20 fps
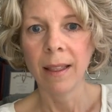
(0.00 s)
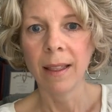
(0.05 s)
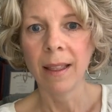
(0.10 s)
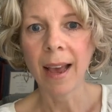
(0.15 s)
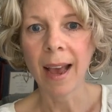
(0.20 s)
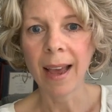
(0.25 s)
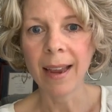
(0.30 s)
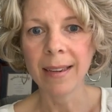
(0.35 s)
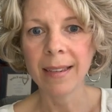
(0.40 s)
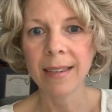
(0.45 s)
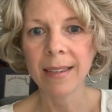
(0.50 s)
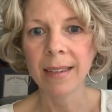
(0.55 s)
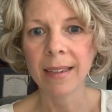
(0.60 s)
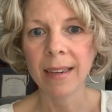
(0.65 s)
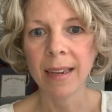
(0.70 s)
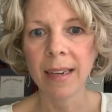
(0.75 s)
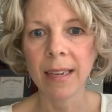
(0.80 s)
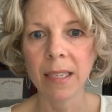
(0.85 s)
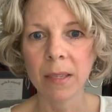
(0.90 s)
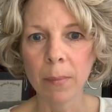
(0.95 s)
that
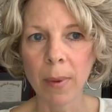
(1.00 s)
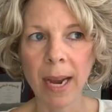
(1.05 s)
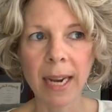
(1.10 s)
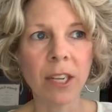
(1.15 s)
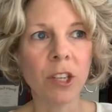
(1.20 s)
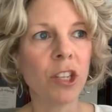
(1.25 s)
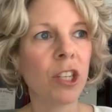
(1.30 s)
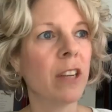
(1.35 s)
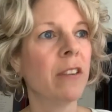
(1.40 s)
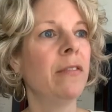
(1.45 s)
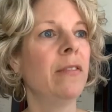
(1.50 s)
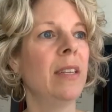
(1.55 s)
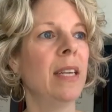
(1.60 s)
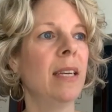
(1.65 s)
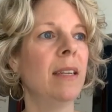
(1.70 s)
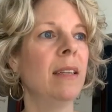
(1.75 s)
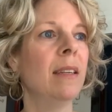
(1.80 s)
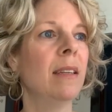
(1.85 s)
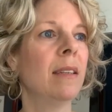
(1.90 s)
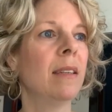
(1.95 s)
his mind
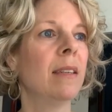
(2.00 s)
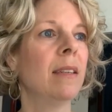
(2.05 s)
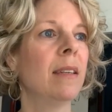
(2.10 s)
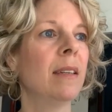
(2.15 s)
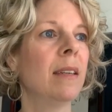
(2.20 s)
shifted.